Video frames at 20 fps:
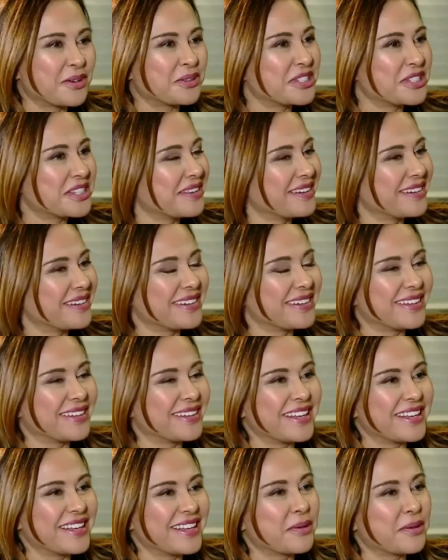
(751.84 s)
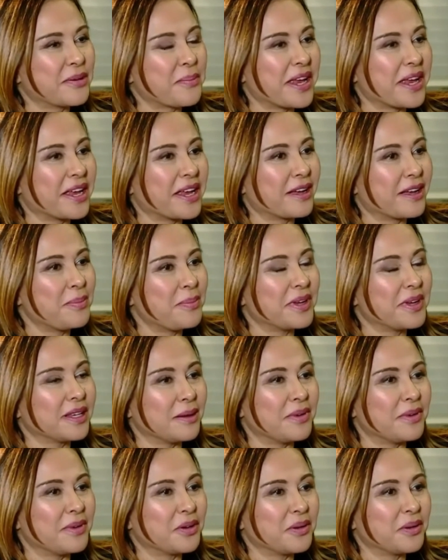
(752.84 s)
considering the ethnic makeup in
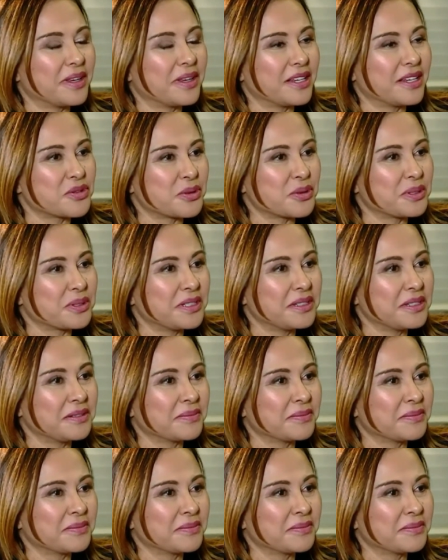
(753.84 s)
Lebanon and Jordan?